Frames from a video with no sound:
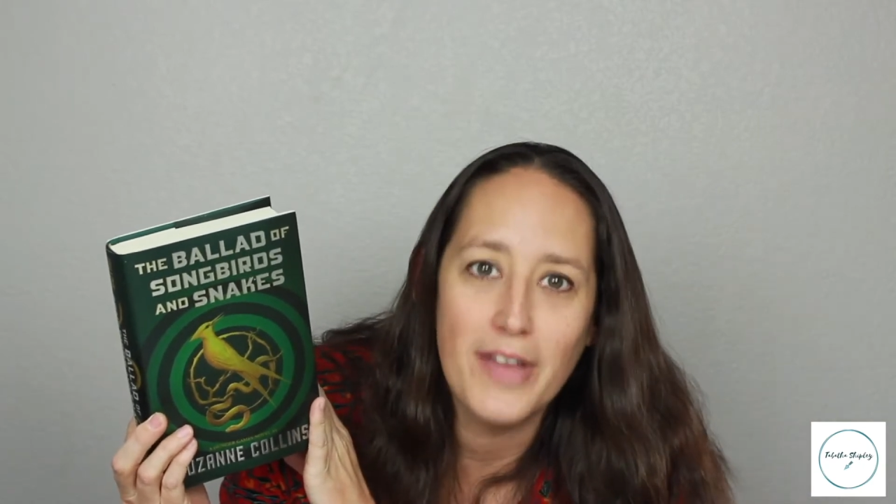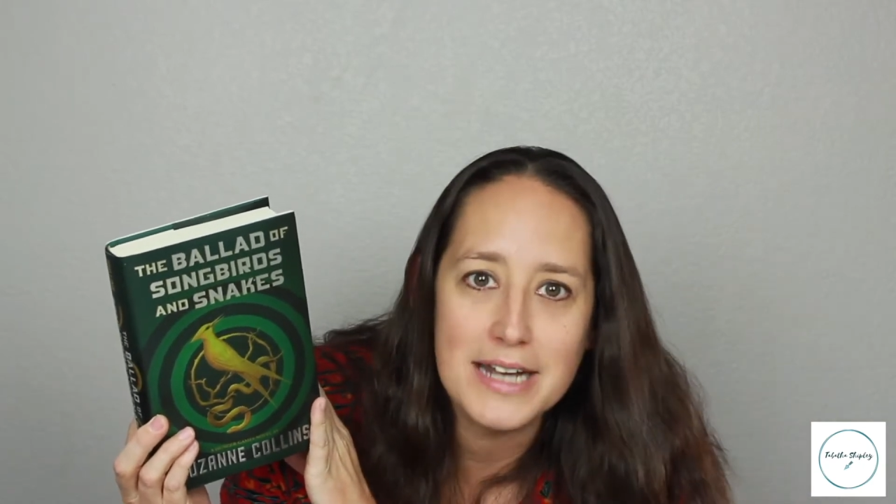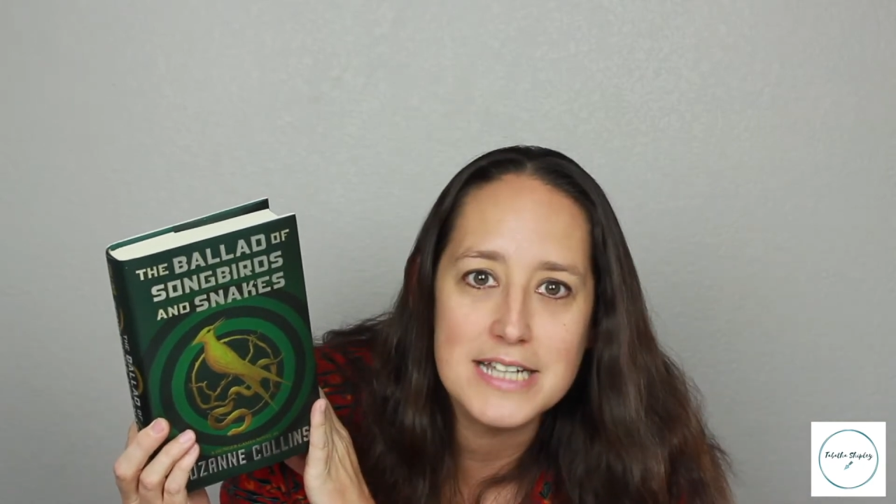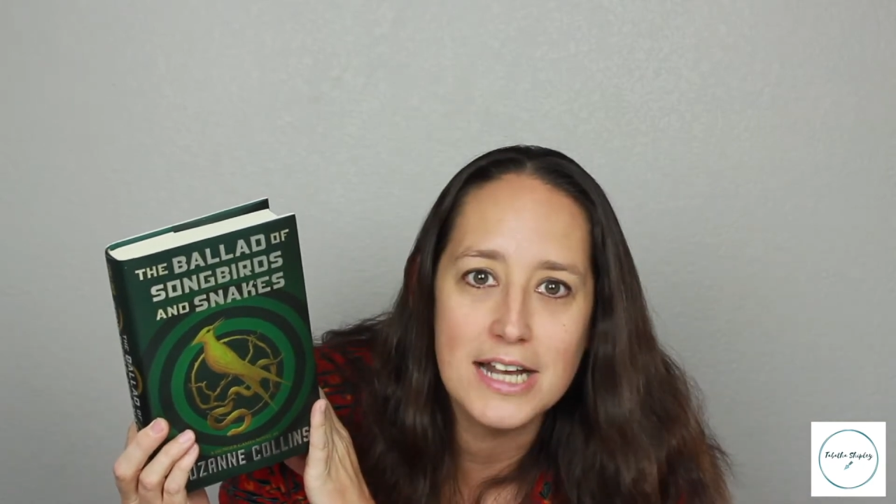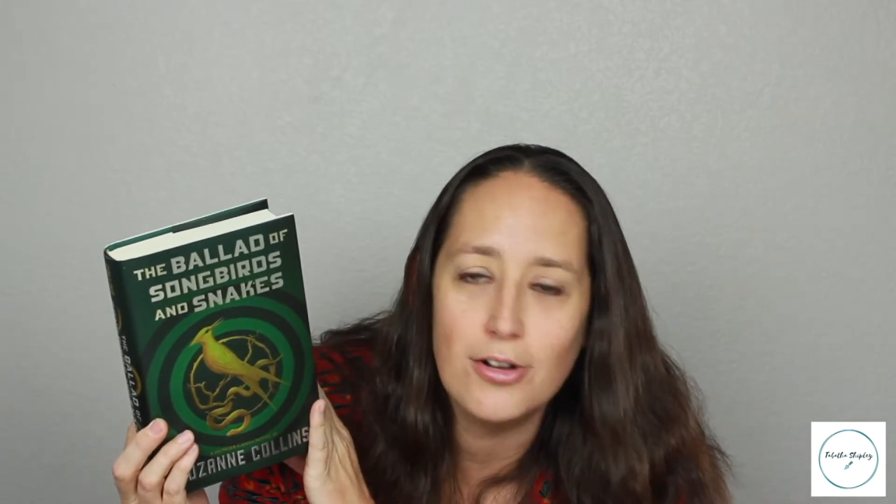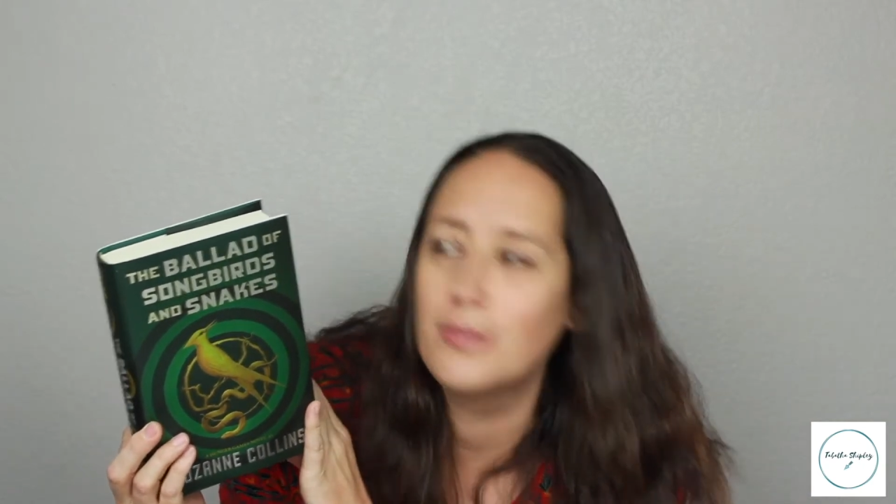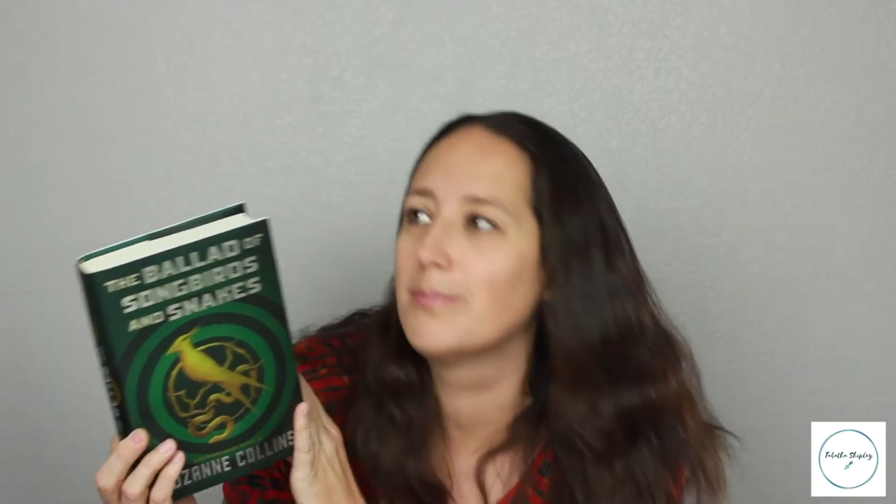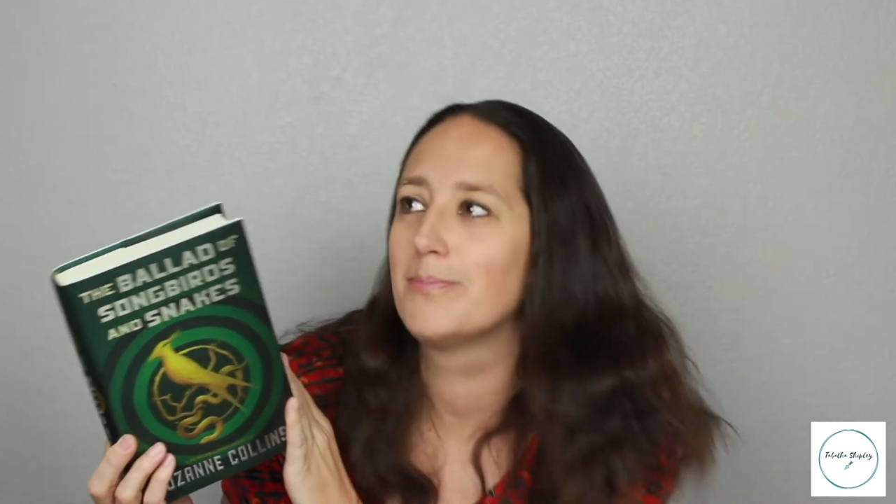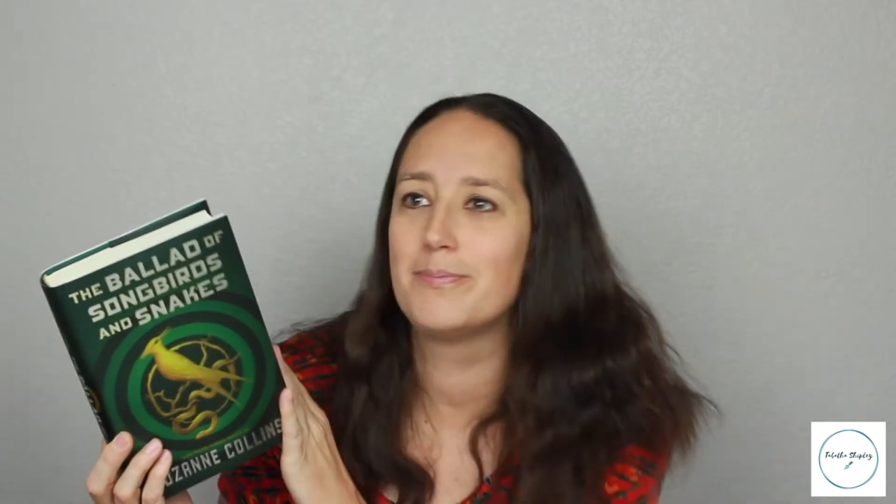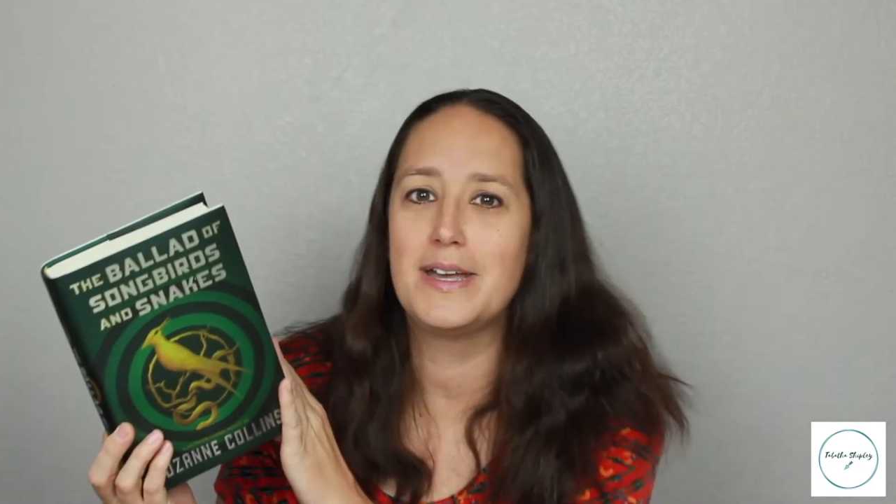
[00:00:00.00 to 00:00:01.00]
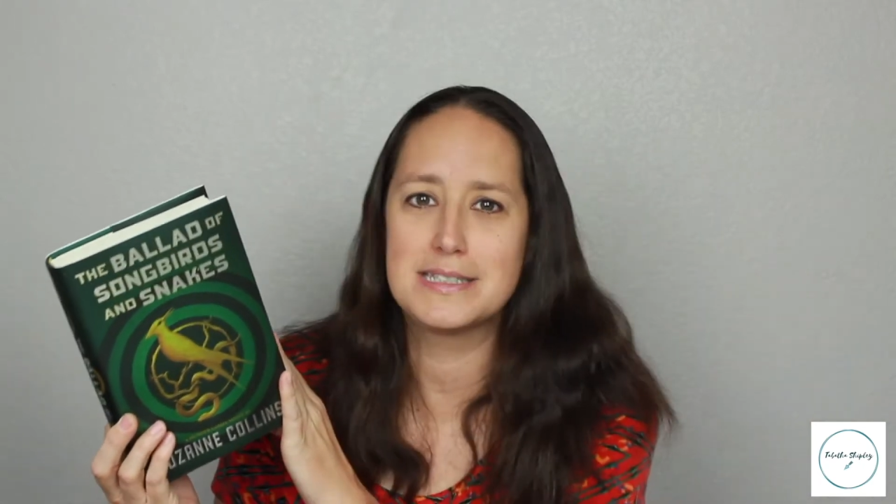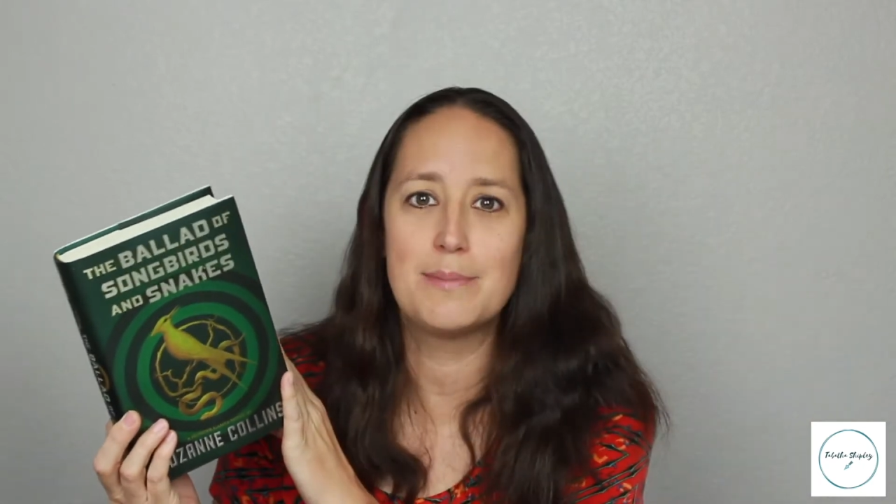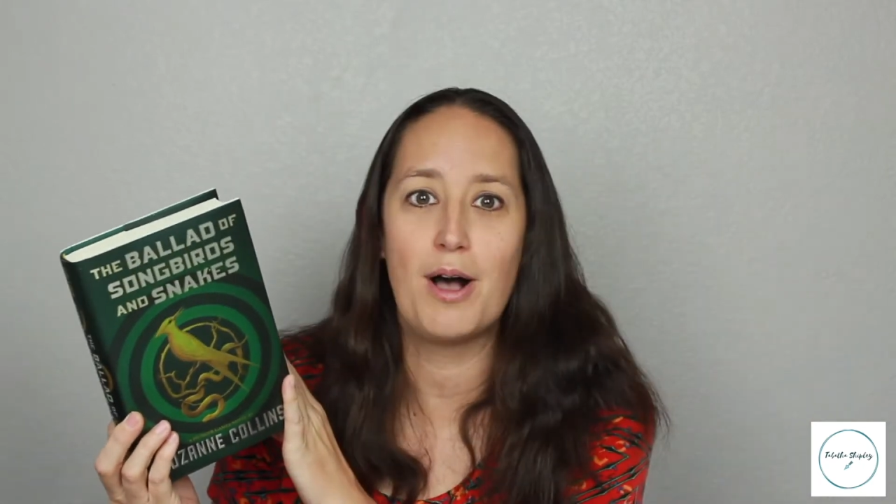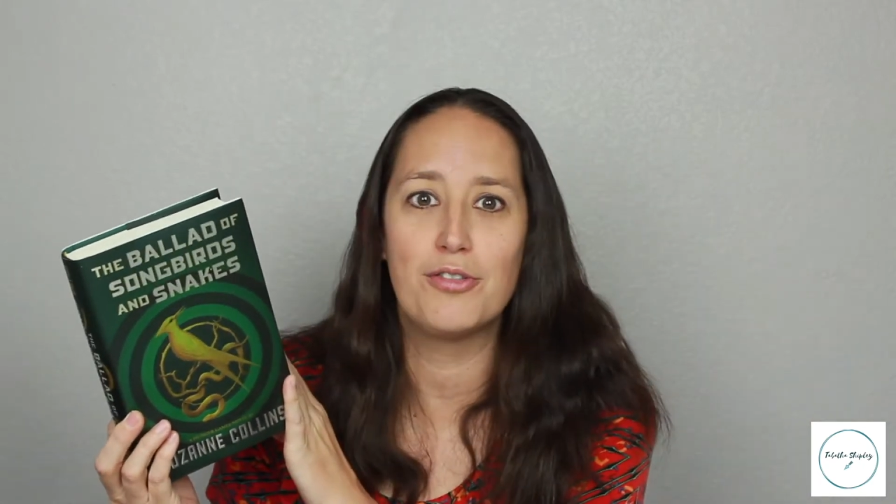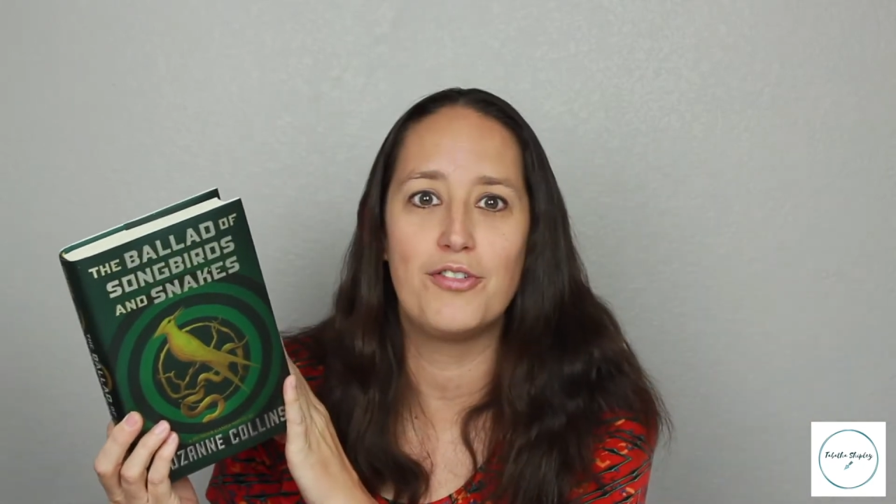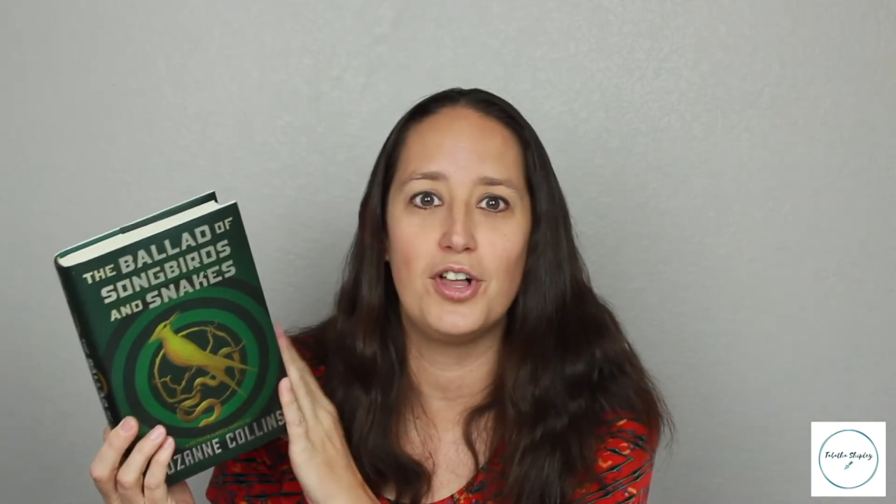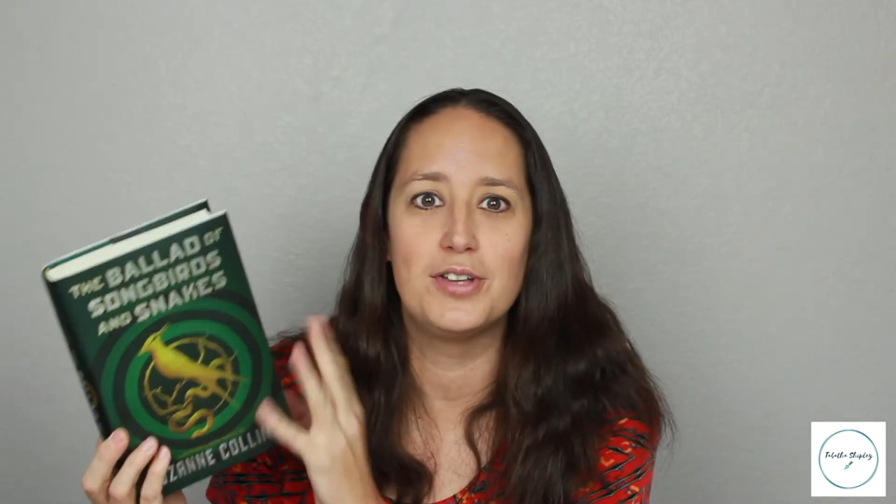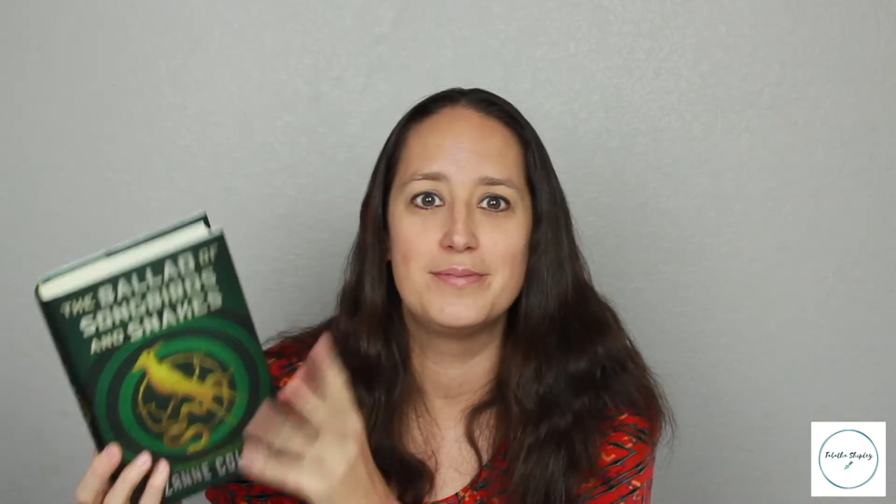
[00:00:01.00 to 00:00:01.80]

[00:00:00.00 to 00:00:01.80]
that title. It's a mouthful.